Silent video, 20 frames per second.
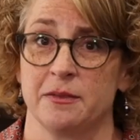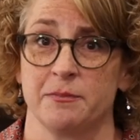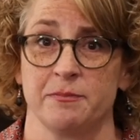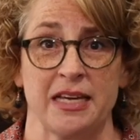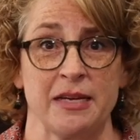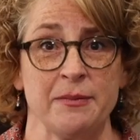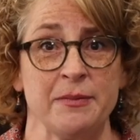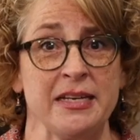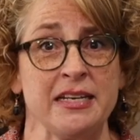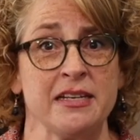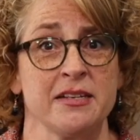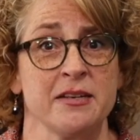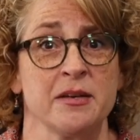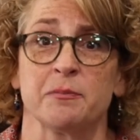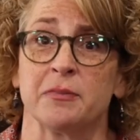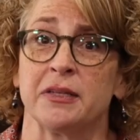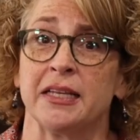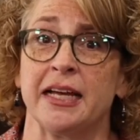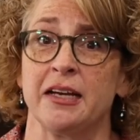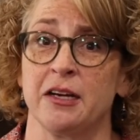Maybe
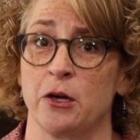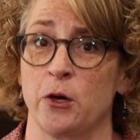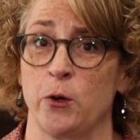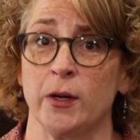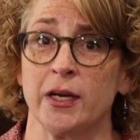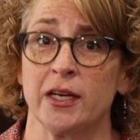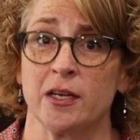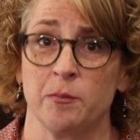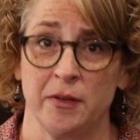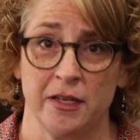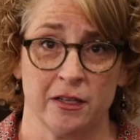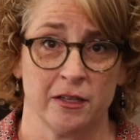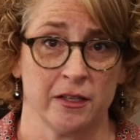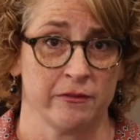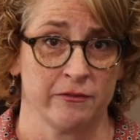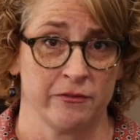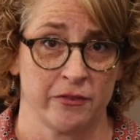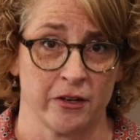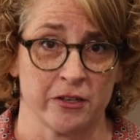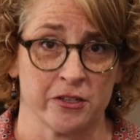plan a quick meal
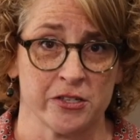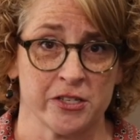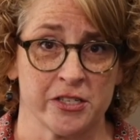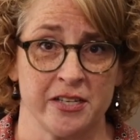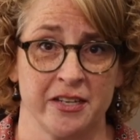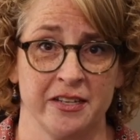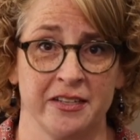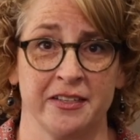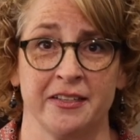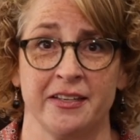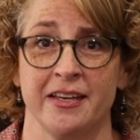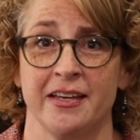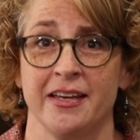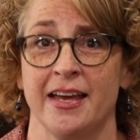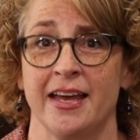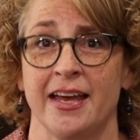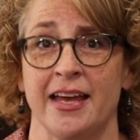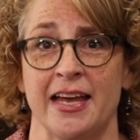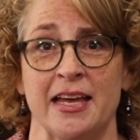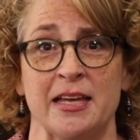at first
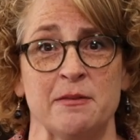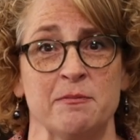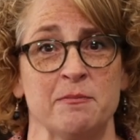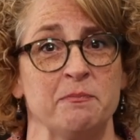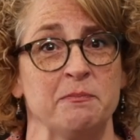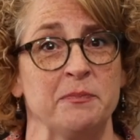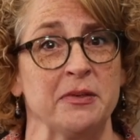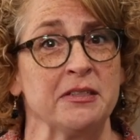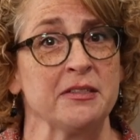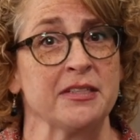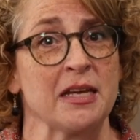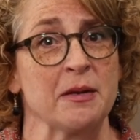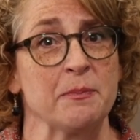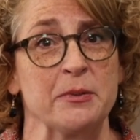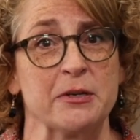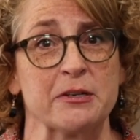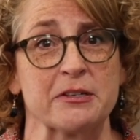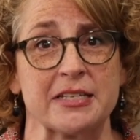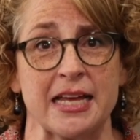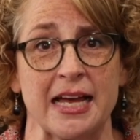and build
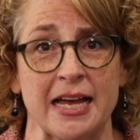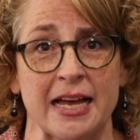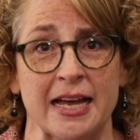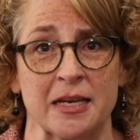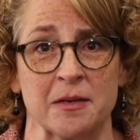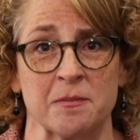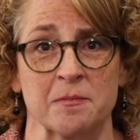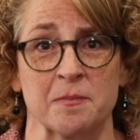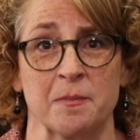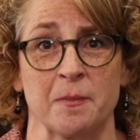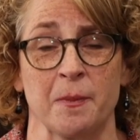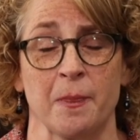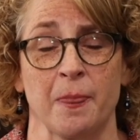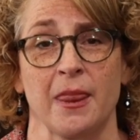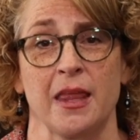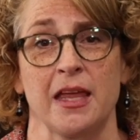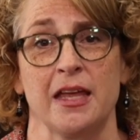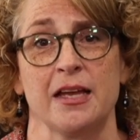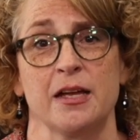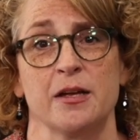up your time,
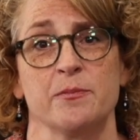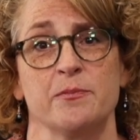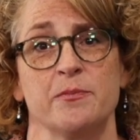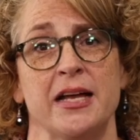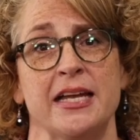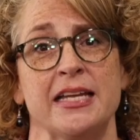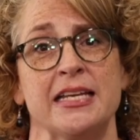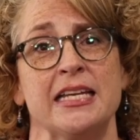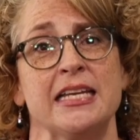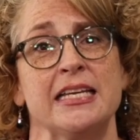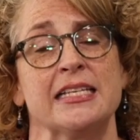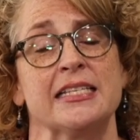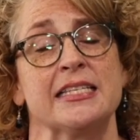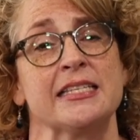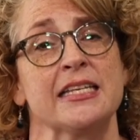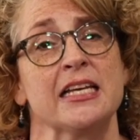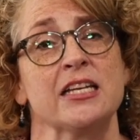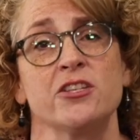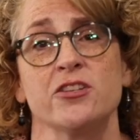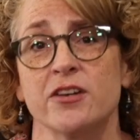but
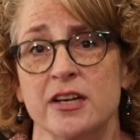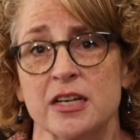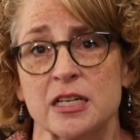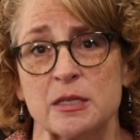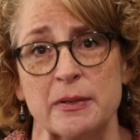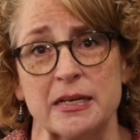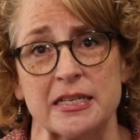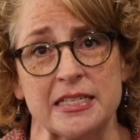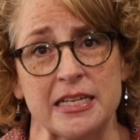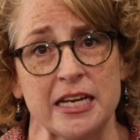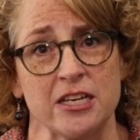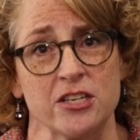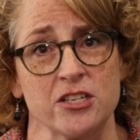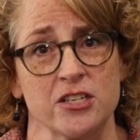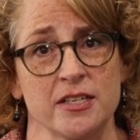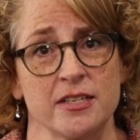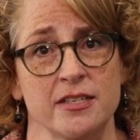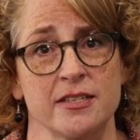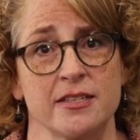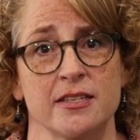set your
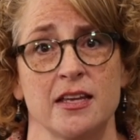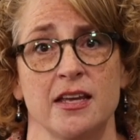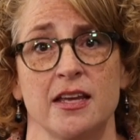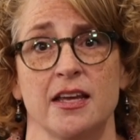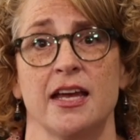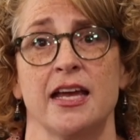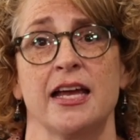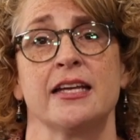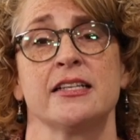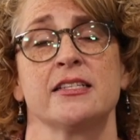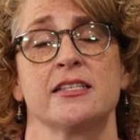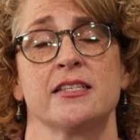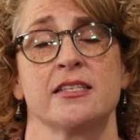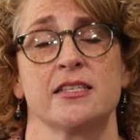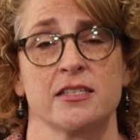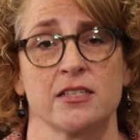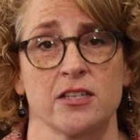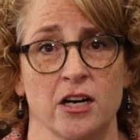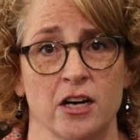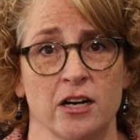expectations and
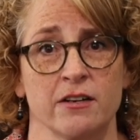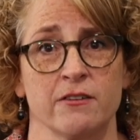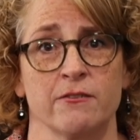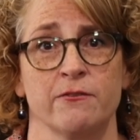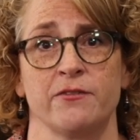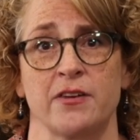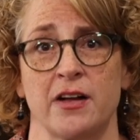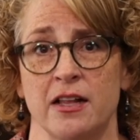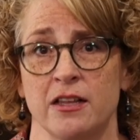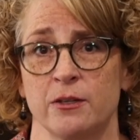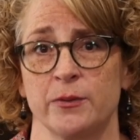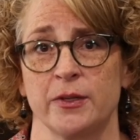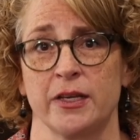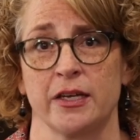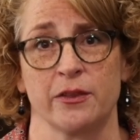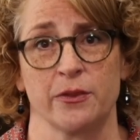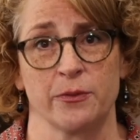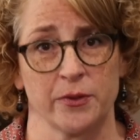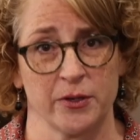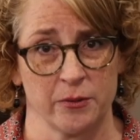start
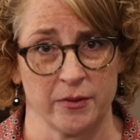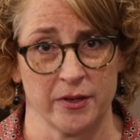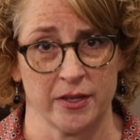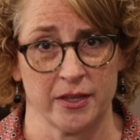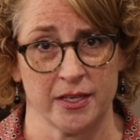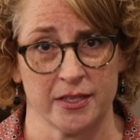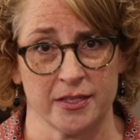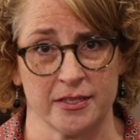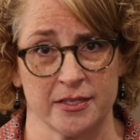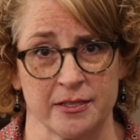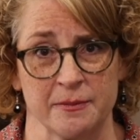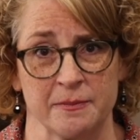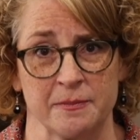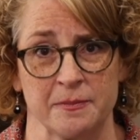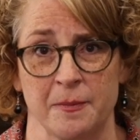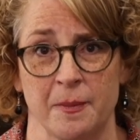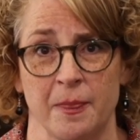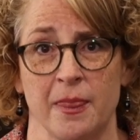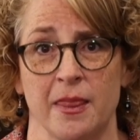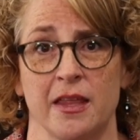following through with it.
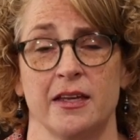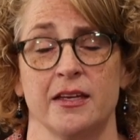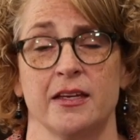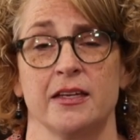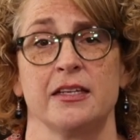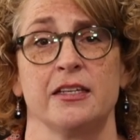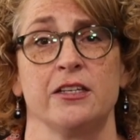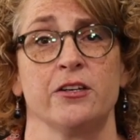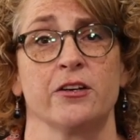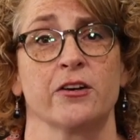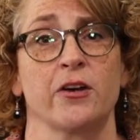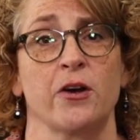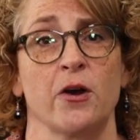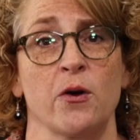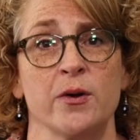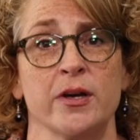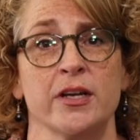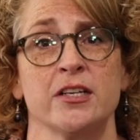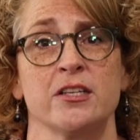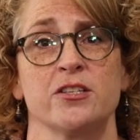You're
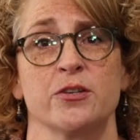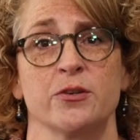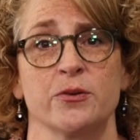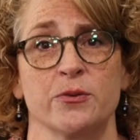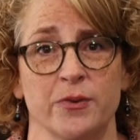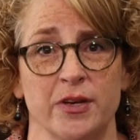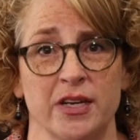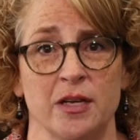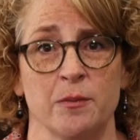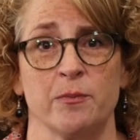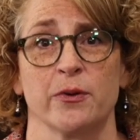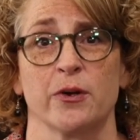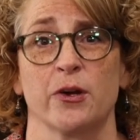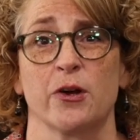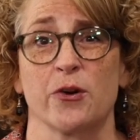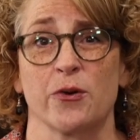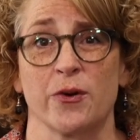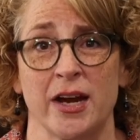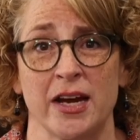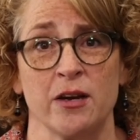going to reap
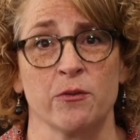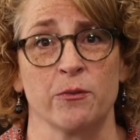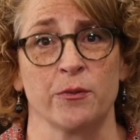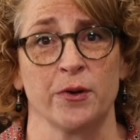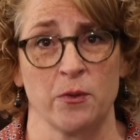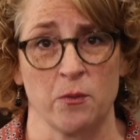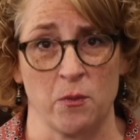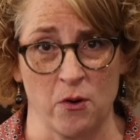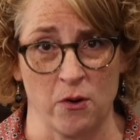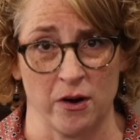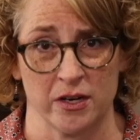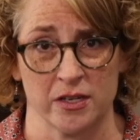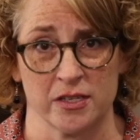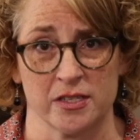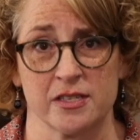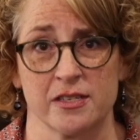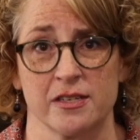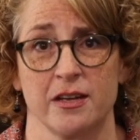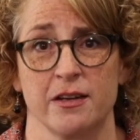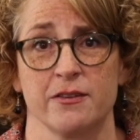great
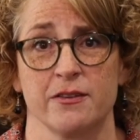rewards